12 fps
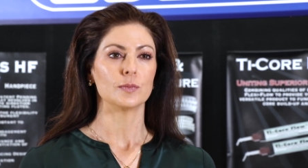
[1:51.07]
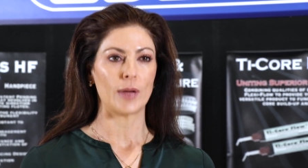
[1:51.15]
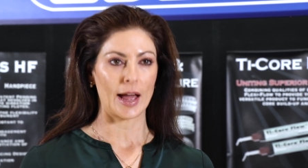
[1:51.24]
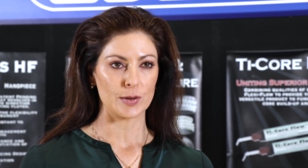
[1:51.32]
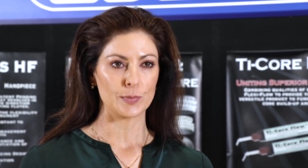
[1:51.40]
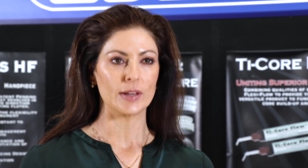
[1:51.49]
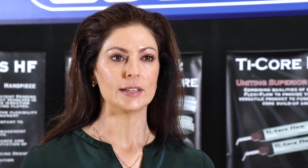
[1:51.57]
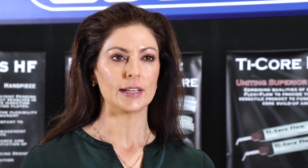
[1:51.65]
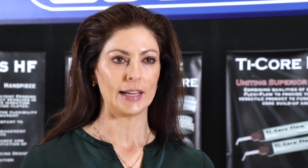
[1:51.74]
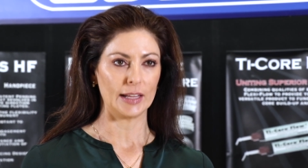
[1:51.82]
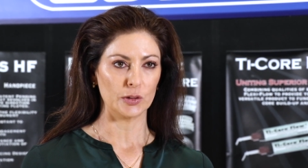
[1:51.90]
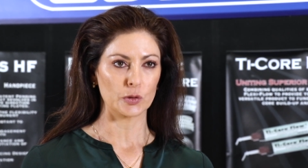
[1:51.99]

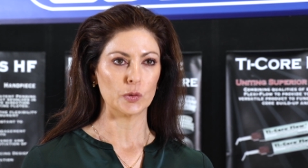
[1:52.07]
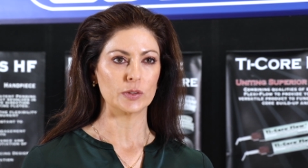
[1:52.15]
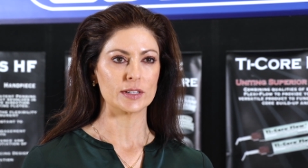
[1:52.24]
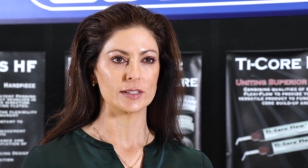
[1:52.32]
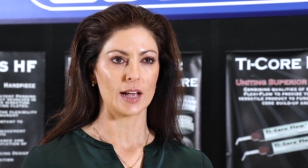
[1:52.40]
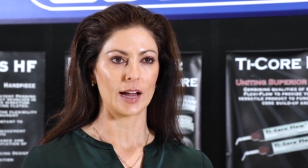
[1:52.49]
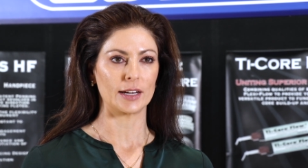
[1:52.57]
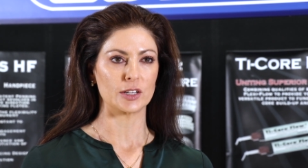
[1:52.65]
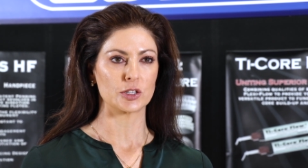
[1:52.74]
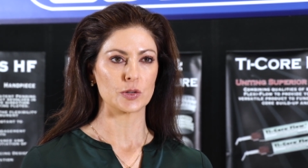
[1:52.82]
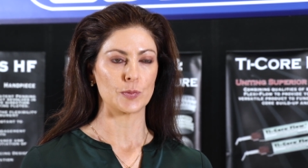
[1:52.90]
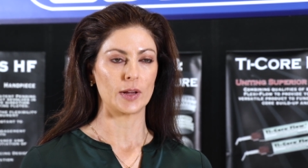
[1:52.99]
patent-pending helical design
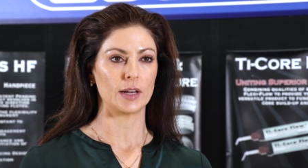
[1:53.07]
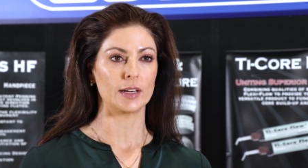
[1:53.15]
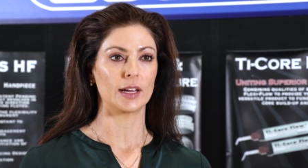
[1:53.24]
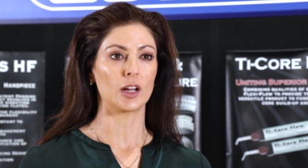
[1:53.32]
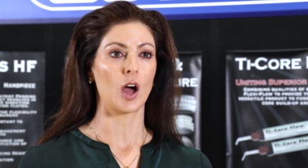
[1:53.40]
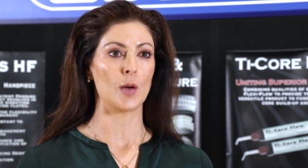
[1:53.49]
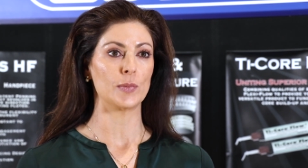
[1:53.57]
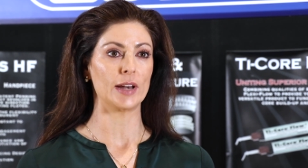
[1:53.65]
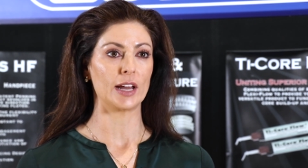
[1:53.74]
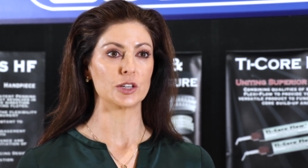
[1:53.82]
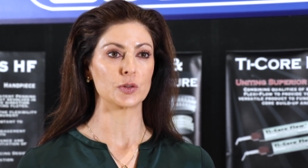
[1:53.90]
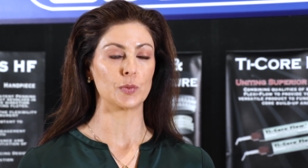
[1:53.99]
instrument in
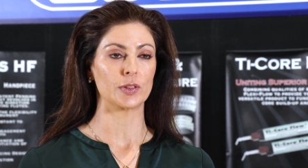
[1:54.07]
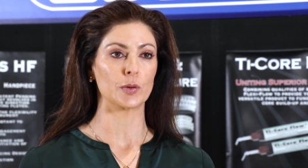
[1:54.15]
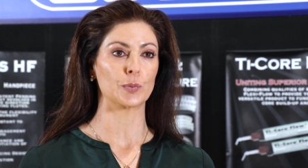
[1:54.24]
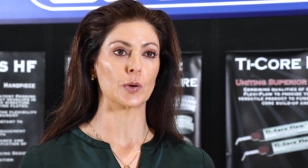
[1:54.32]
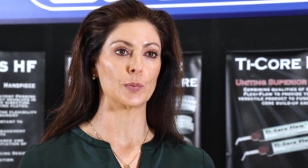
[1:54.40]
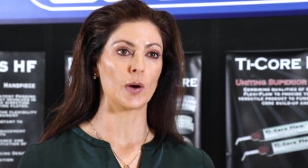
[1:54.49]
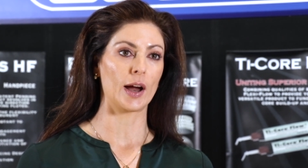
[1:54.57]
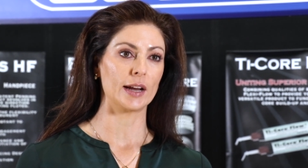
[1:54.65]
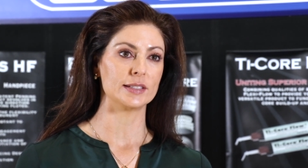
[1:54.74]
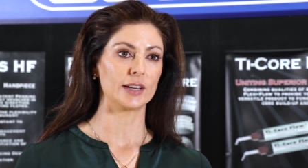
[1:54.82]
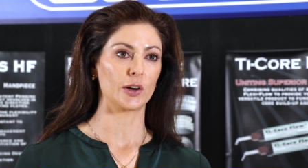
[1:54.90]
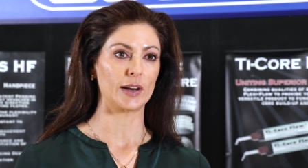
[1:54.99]
combination with a
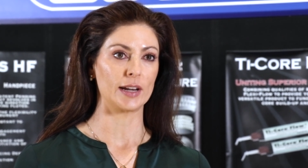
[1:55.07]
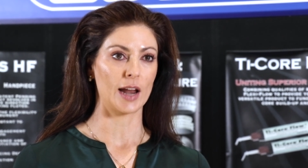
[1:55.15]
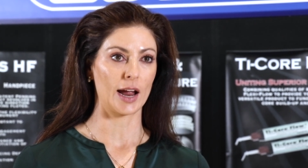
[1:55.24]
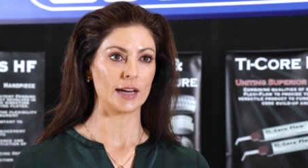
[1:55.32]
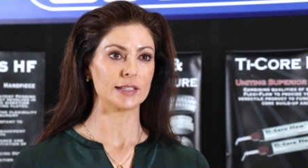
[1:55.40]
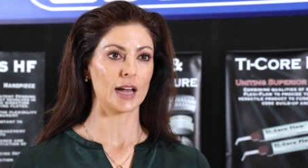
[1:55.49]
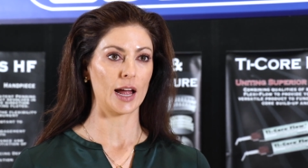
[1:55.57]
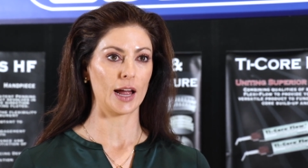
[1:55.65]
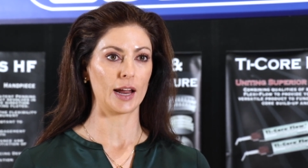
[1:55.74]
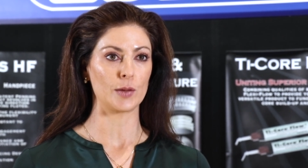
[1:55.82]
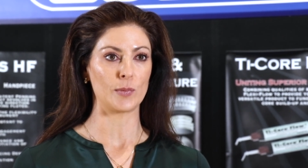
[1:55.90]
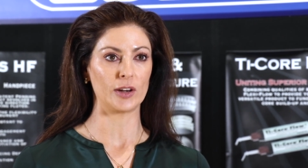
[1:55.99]
proprietary
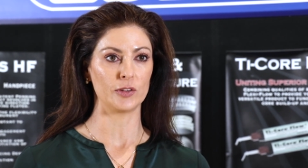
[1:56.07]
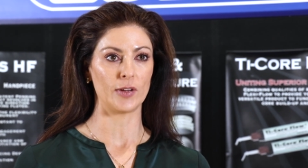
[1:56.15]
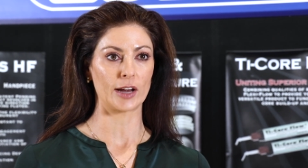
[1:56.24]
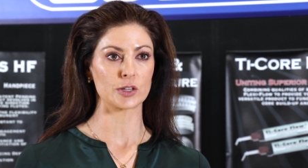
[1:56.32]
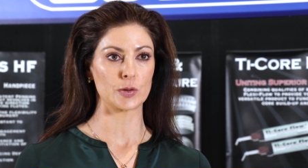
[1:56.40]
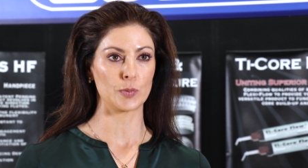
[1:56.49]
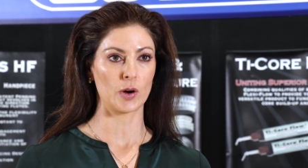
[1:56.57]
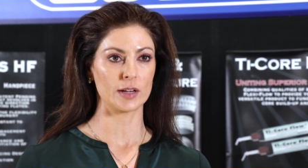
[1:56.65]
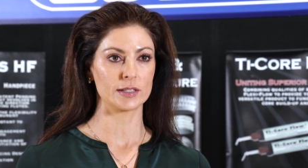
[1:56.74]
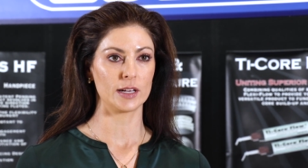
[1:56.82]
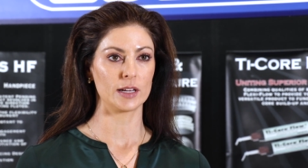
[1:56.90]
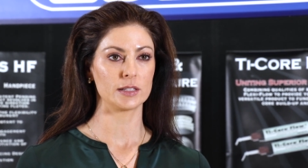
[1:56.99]
NiTi manufacturing
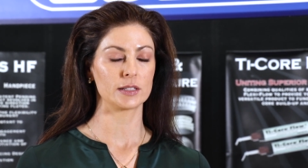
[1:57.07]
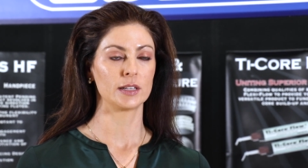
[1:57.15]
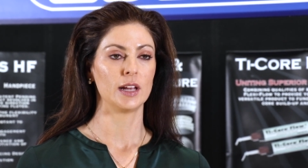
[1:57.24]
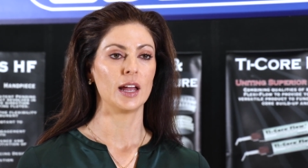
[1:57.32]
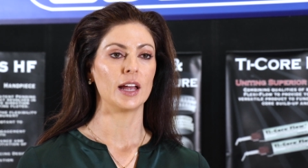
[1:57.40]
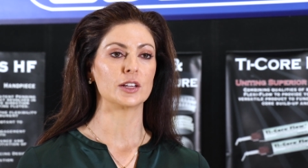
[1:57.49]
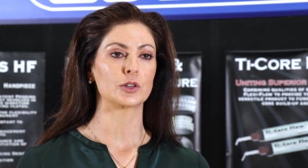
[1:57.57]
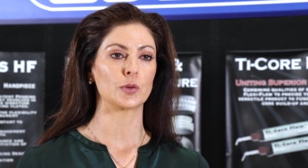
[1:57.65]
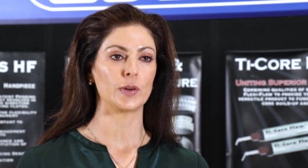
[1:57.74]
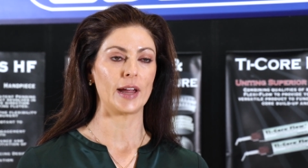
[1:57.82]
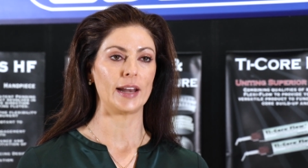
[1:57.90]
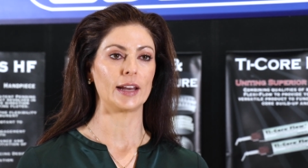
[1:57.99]
process is
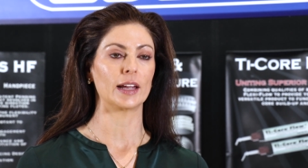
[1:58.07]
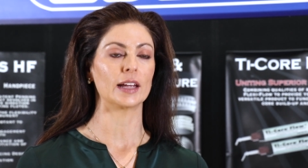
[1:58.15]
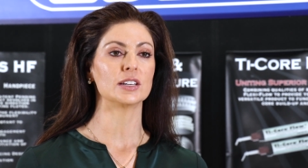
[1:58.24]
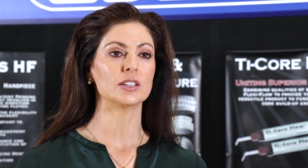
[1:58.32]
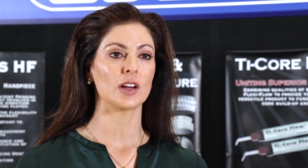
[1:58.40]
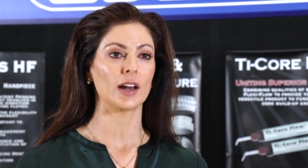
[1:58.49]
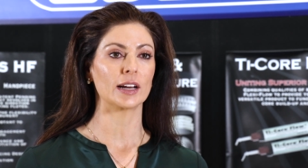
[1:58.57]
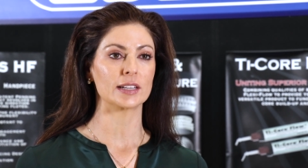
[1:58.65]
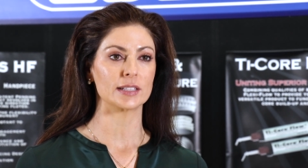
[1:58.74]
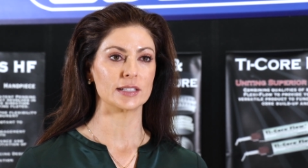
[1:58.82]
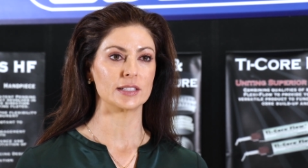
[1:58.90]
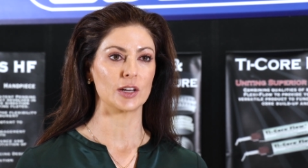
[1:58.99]
creating an endodontic
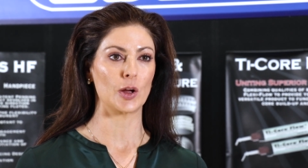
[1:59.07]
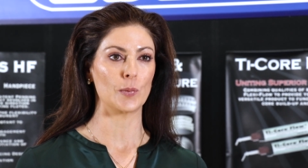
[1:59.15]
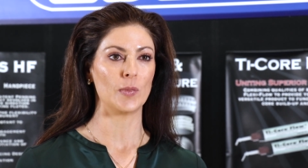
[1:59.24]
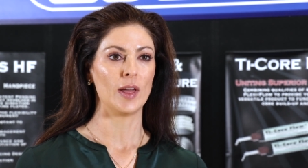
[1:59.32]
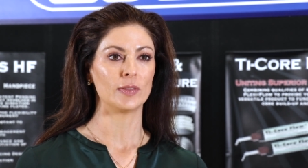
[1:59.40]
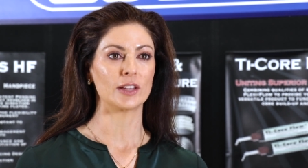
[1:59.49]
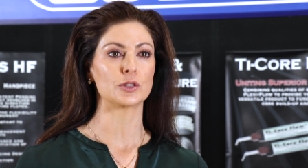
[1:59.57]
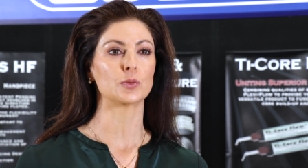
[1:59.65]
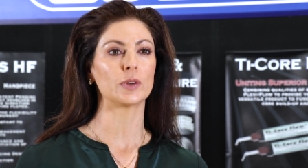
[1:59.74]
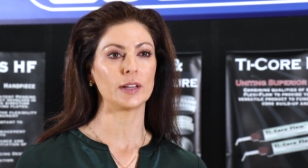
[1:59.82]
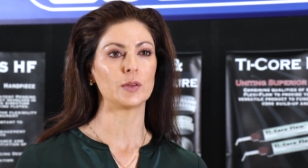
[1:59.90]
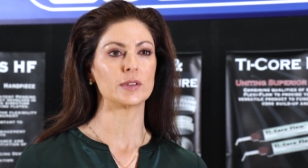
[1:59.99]
system that's
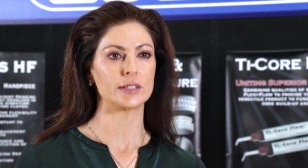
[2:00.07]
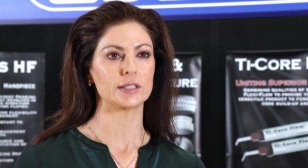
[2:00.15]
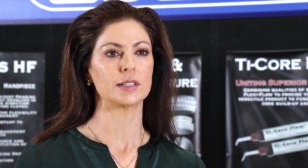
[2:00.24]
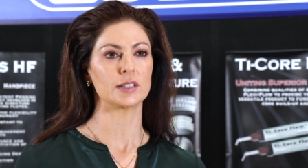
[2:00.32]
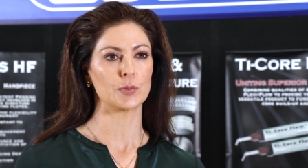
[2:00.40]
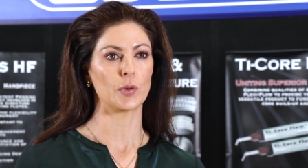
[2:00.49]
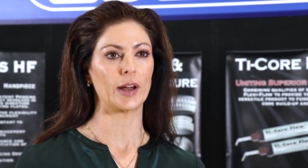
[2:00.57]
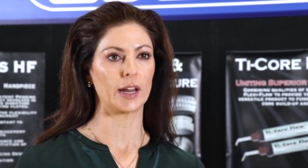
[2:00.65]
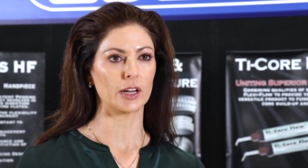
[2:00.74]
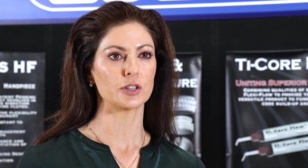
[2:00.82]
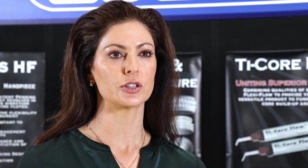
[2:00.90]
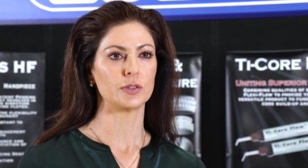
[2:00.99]
really resistant to
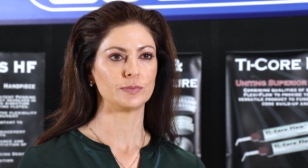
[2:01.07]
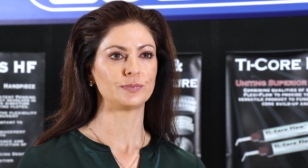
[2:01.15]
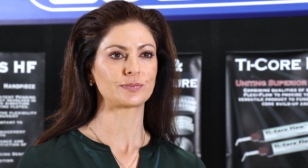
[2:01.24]
breakage.